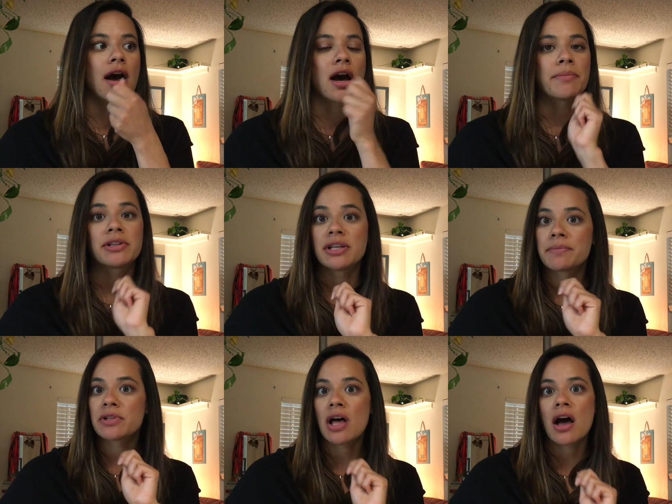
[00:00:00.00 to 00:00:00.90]
a
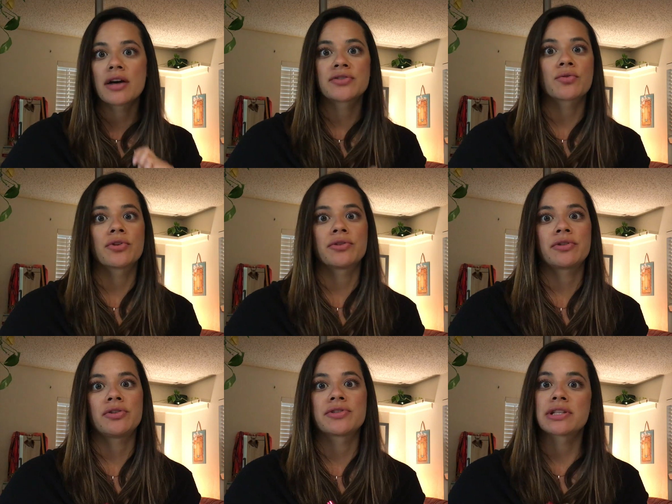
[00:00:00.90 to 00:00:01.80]
lip gloss, or you
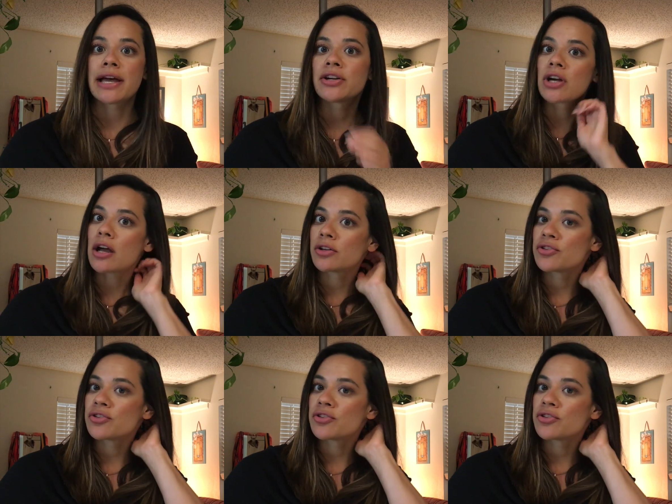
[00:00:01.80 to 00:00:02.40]
can use a lighter color